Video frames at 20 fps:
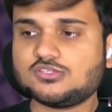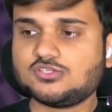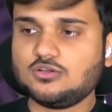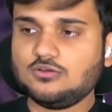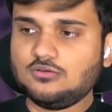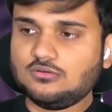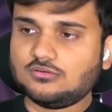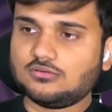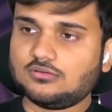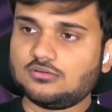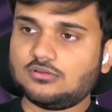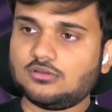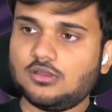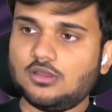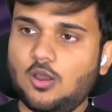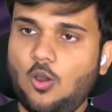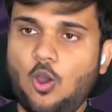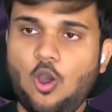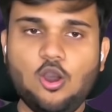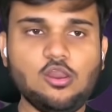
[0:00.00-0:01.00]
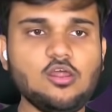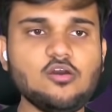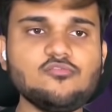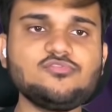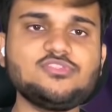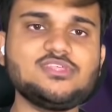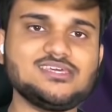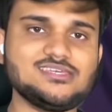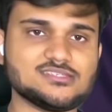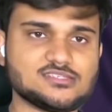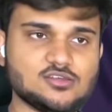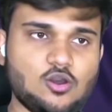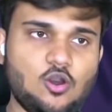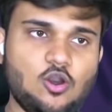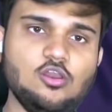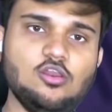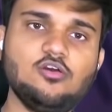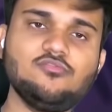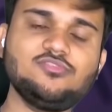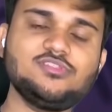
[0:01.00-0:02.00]
So all of these
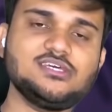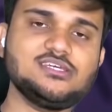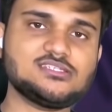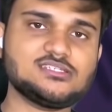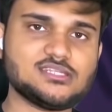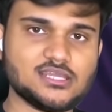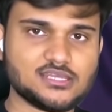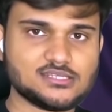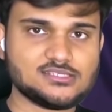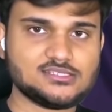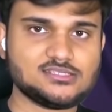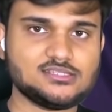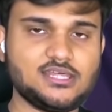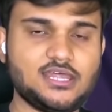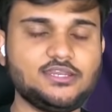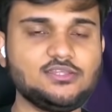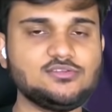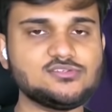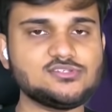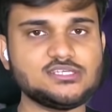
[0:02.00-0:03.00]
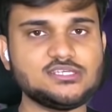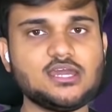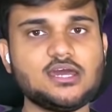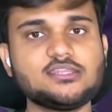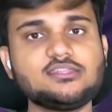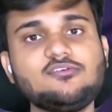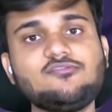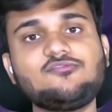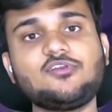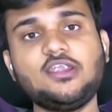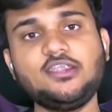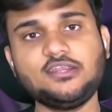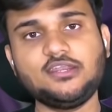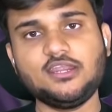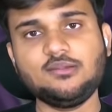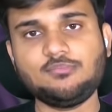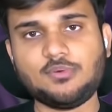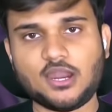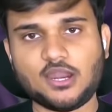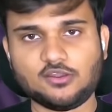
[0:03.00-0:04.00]
things that you see are the front
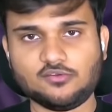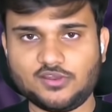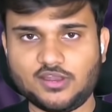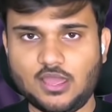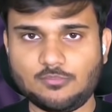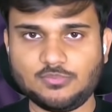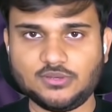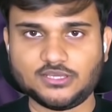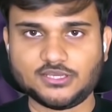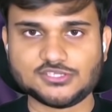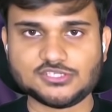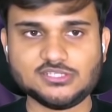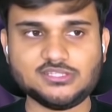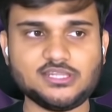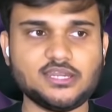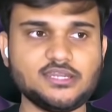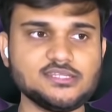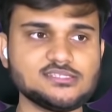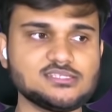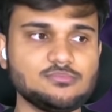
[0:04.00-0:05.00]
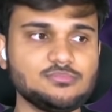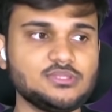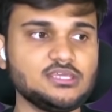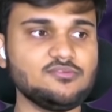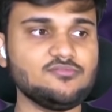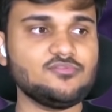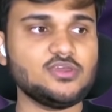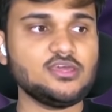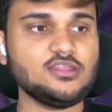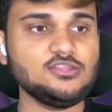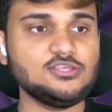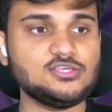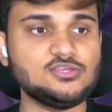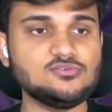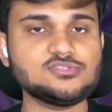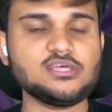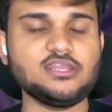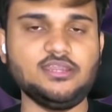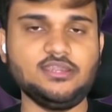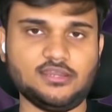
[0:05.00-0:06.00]
end part of an application. That is something where
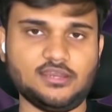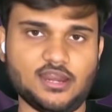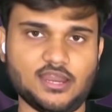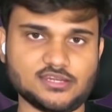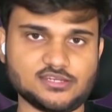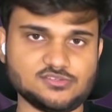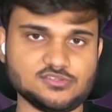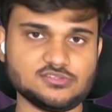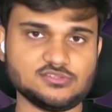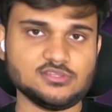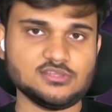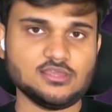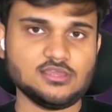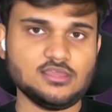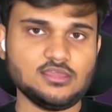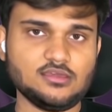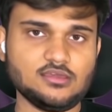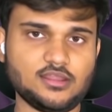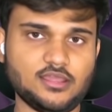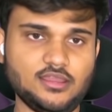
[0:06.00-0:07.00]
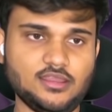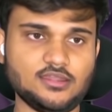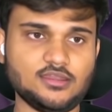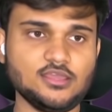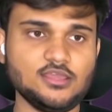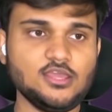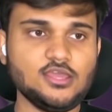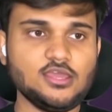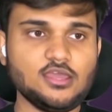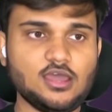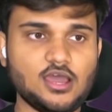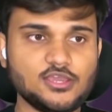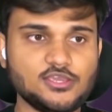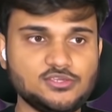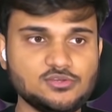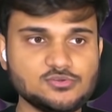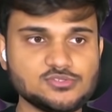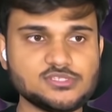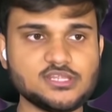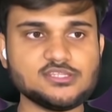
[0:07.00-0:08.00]
user interacts with, right? A
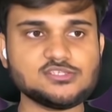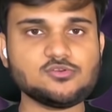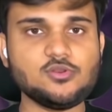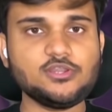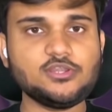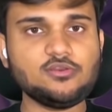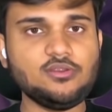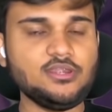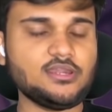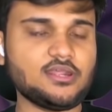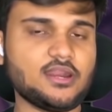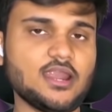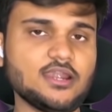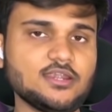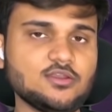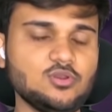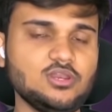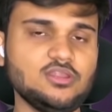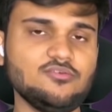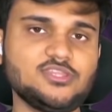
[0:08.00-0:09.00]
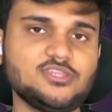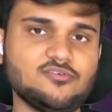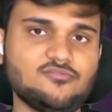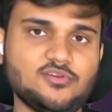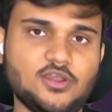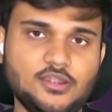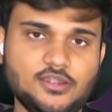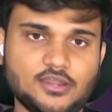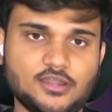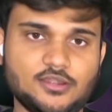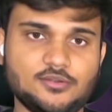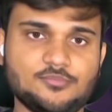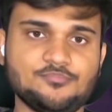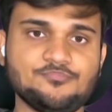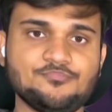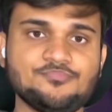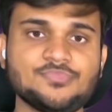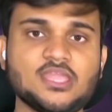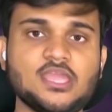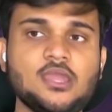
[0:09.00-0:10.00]
user is going to interact with the front end.
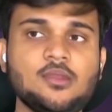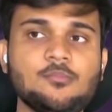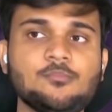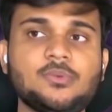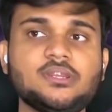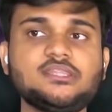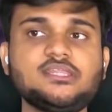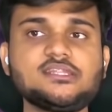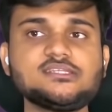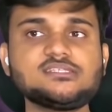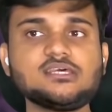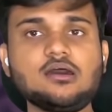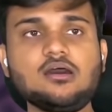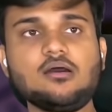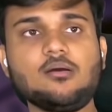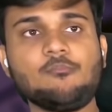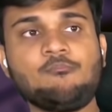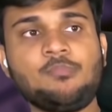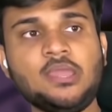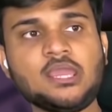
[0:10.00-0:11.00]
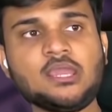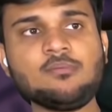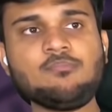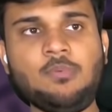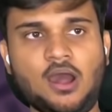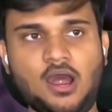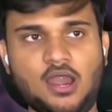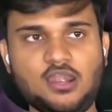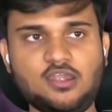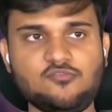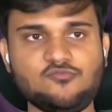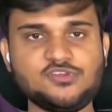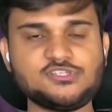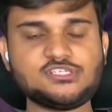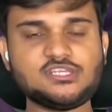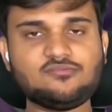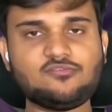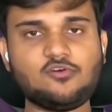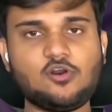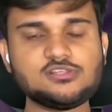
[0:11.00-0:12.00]
But there is a big part
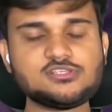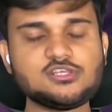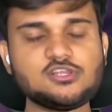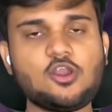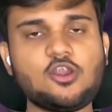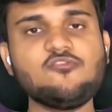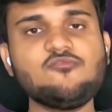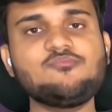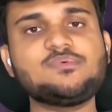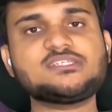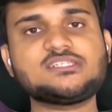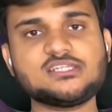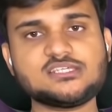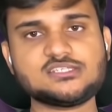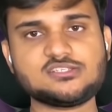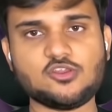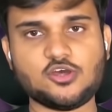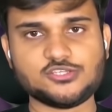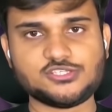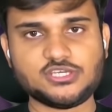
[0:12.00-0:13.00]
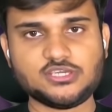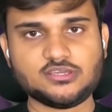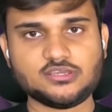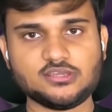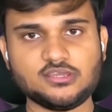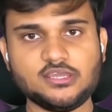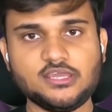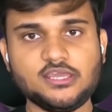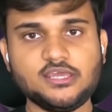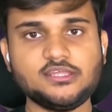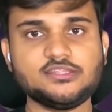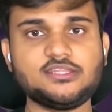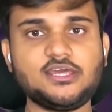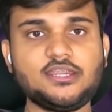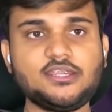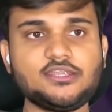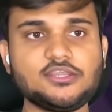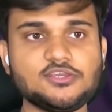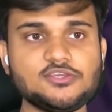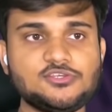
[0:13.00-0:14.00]
which involves a lot of business logic
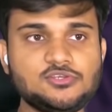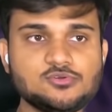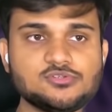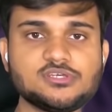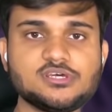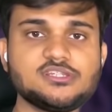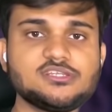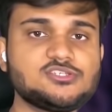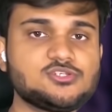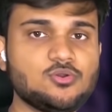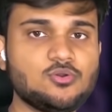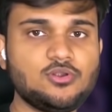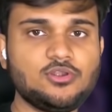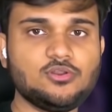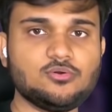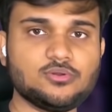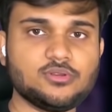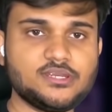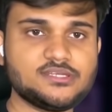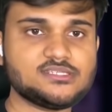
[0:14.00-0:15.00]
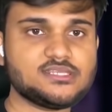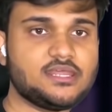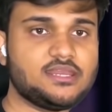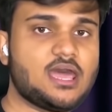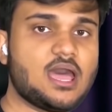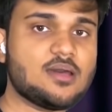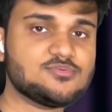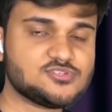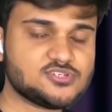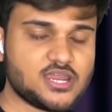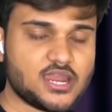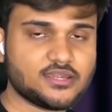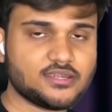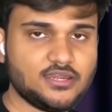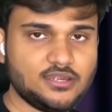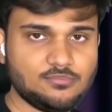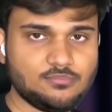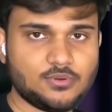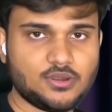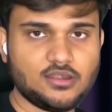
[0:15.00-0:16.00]
that users don't know. It's an
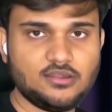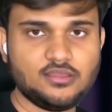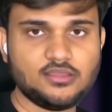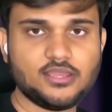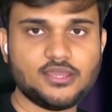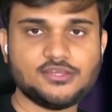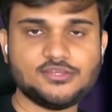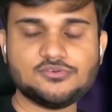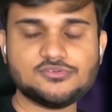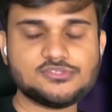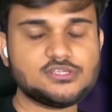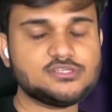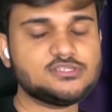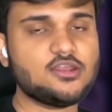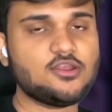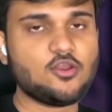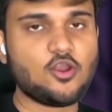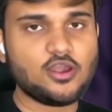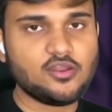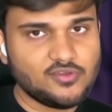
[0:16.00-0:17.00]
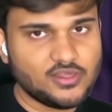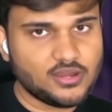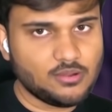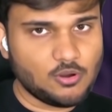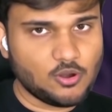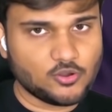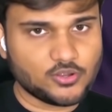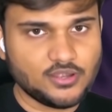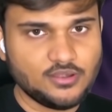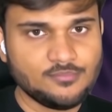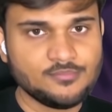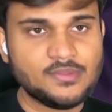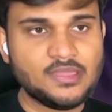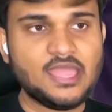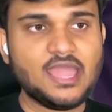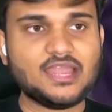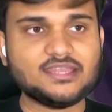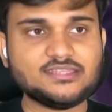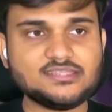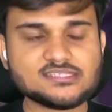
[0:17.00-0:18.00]
abstracted part and users are not aware about it.
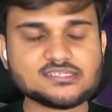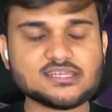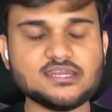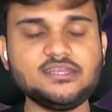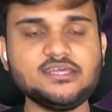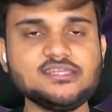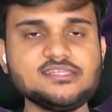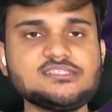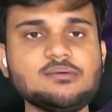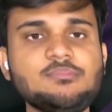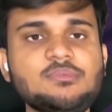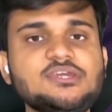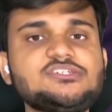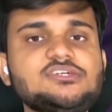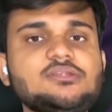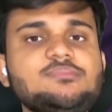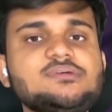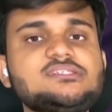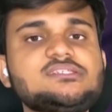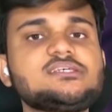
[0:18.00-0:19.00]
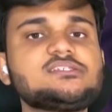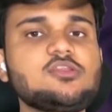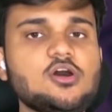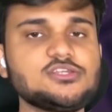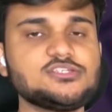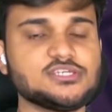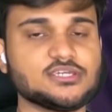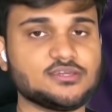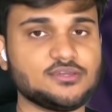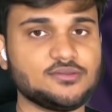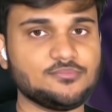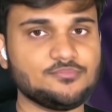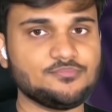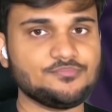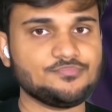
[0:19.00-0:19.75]
And this contains the major business logic.